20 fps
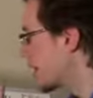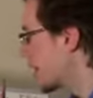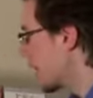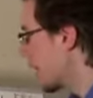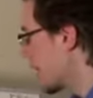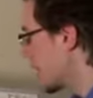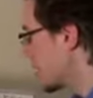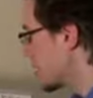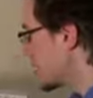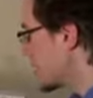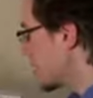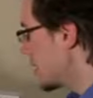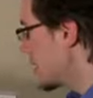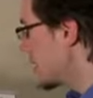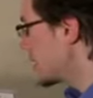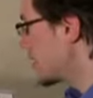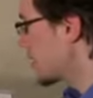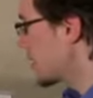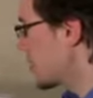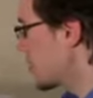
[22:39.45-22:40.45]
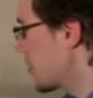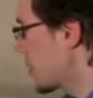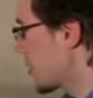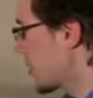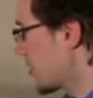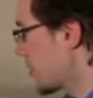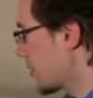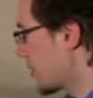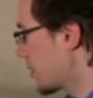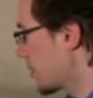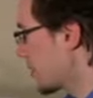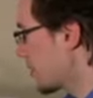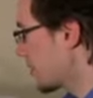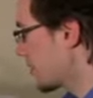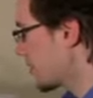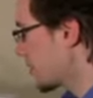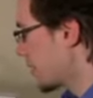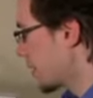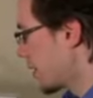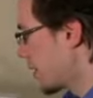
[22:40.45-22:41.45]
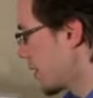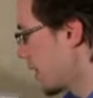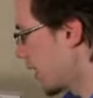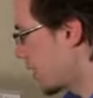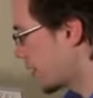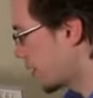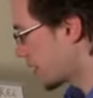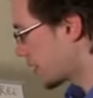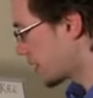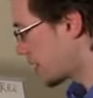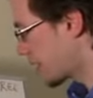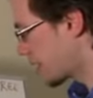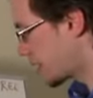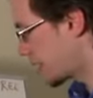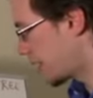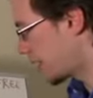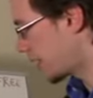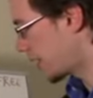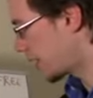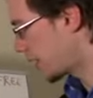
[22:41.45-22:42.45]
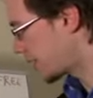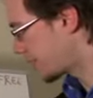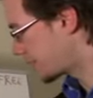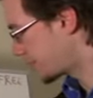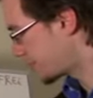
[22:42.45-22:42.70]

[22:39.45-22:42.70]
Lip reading: Okay, C is in the middle. Now look down here.